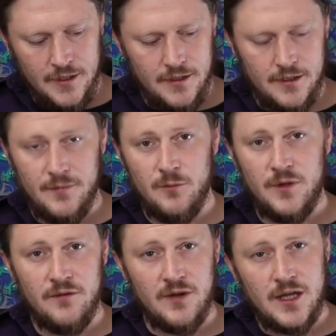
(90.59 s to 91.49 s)
And
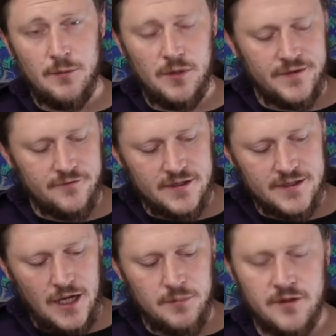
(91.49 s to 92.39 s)
we have a couple different
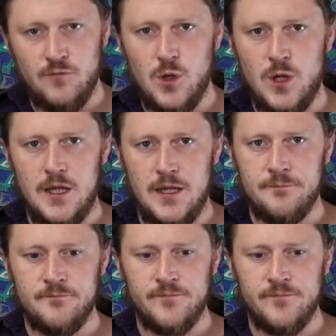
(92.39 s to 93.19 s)
types of G.